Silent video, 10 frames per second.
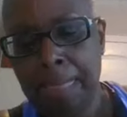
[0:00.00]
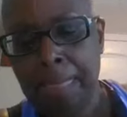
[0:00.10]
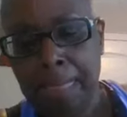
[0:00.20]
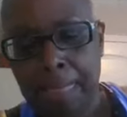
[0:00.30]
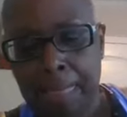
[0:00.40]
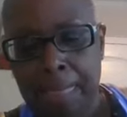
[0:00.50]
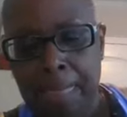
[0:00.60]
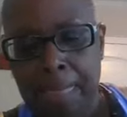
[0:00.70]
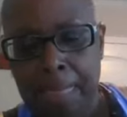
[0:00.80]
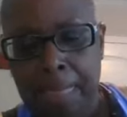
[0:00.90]

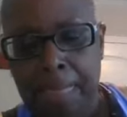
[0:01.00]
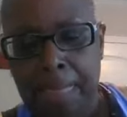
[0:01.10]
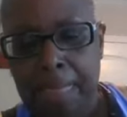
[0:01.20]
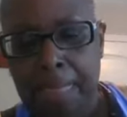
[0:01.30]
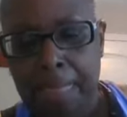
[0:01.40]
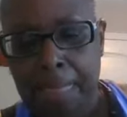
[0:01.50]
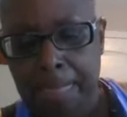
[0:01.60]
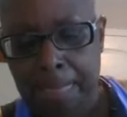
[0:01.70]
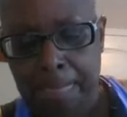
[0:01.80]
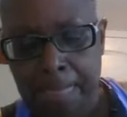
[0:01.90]

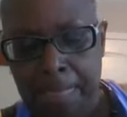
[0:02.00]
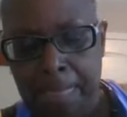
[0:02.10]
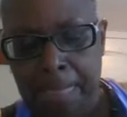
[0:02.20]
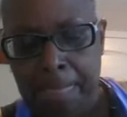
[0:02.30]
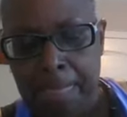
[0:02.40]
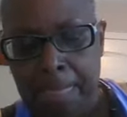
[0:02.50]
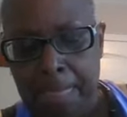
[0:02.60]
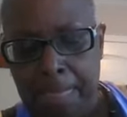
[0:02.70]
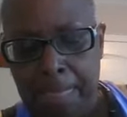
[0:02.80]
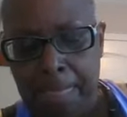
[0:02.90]

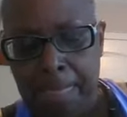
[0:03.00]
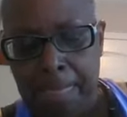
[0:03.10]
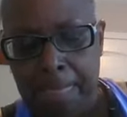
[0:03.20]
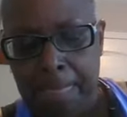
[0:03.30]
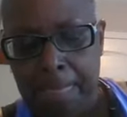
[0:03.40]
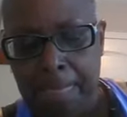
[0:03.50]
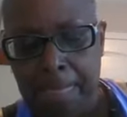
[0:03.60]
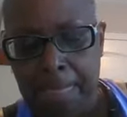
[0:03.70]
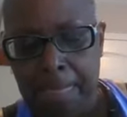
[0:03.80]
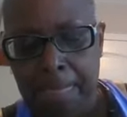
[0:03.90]

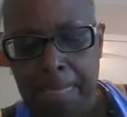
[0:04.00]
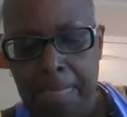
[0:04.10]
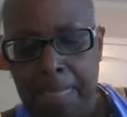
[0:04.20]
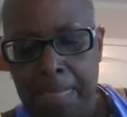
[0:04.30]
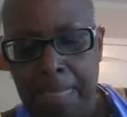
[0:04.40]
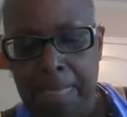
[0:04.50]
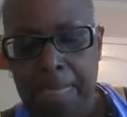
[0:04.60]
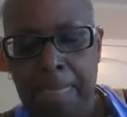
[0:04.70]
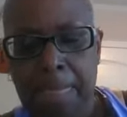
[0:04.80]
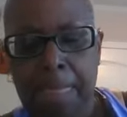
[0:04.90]

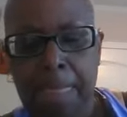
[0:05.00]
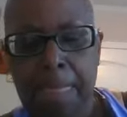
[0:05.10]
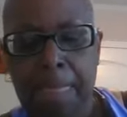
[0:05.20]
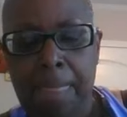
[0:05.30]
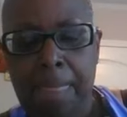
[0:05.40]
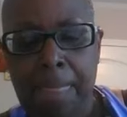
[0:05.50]
(silence)